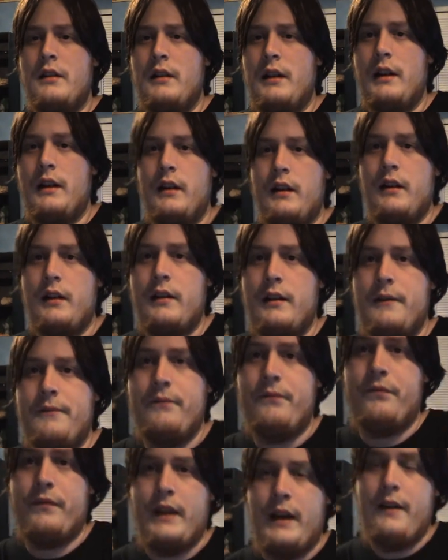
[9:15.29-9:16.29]

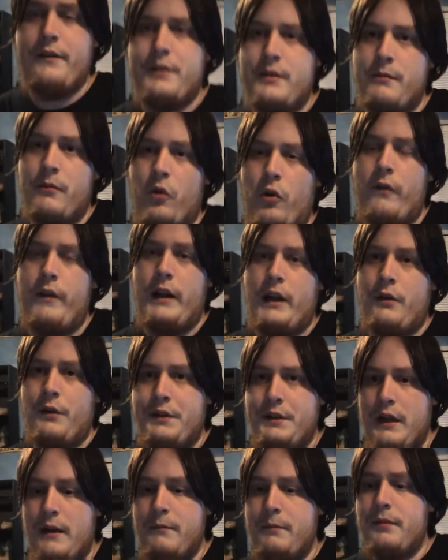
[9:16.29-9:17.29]
I'll have some more
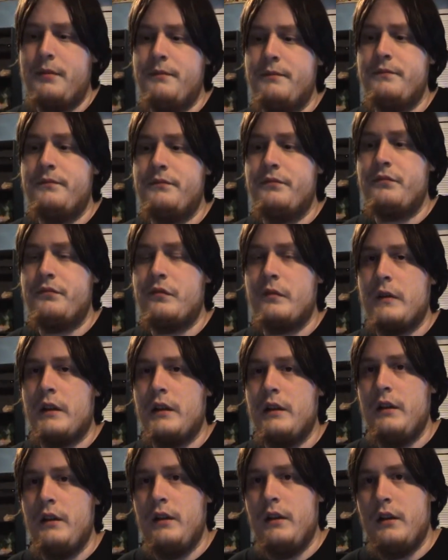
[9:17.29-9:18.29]
videos up
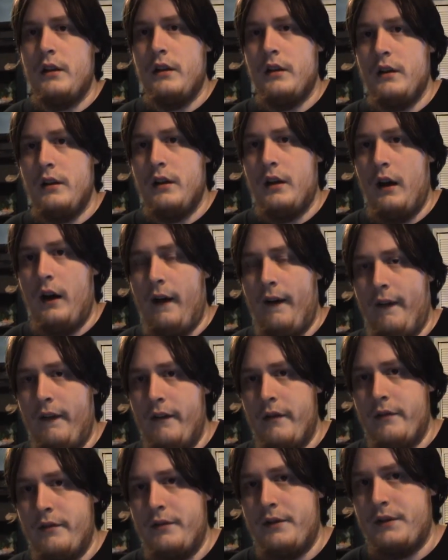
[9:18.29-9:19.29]

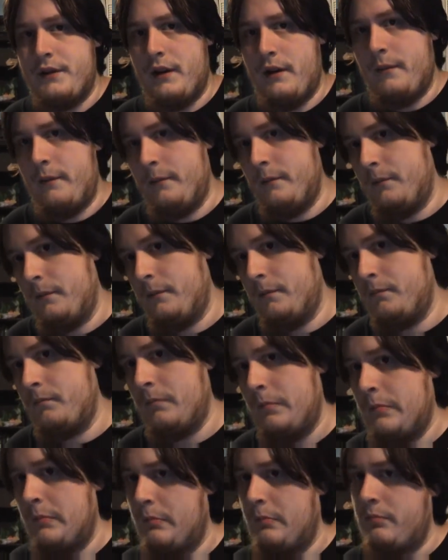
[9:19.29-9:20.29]
of some
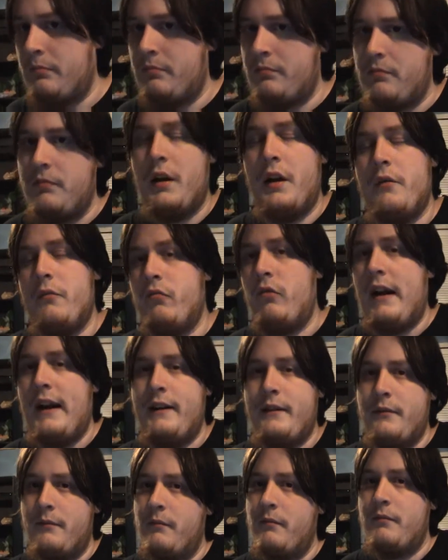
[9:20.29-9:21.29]

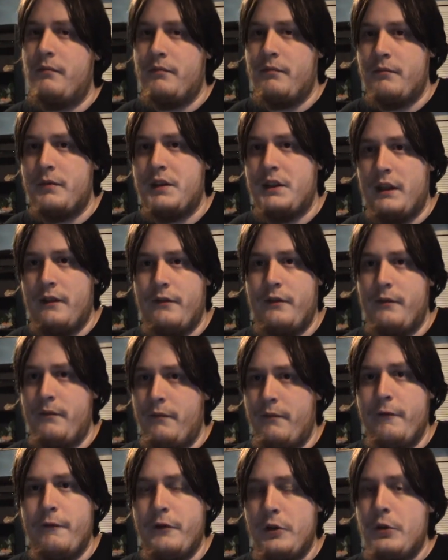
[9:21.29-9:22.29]
random stuff,
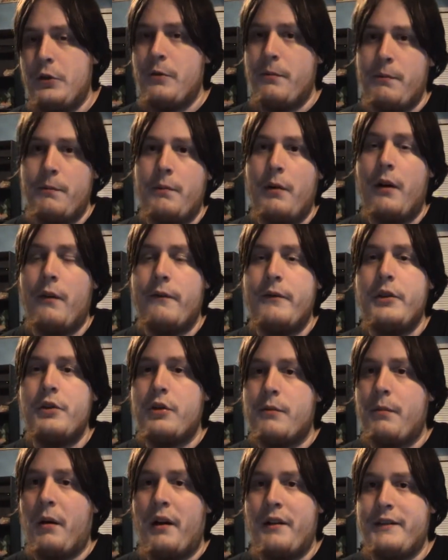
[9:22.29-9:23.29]
future
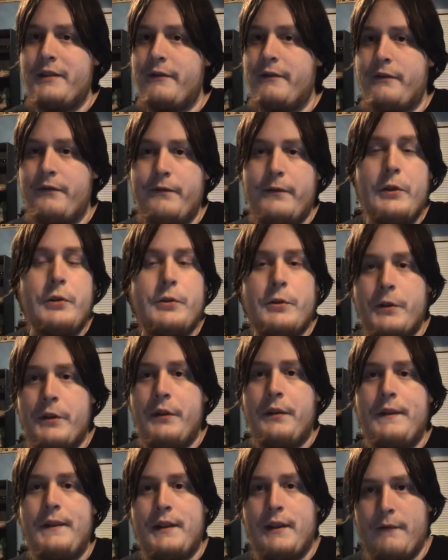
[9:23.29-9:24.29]
parts of future
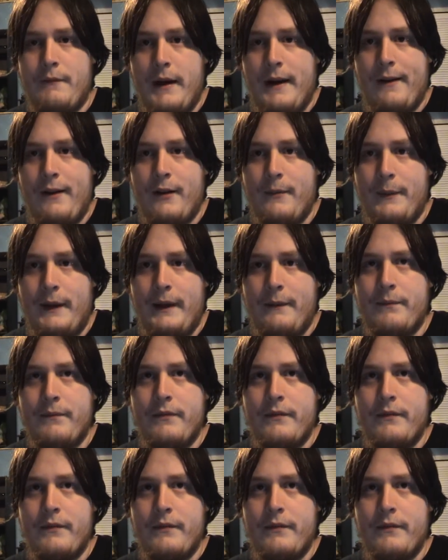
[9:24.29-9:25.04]
units of my army.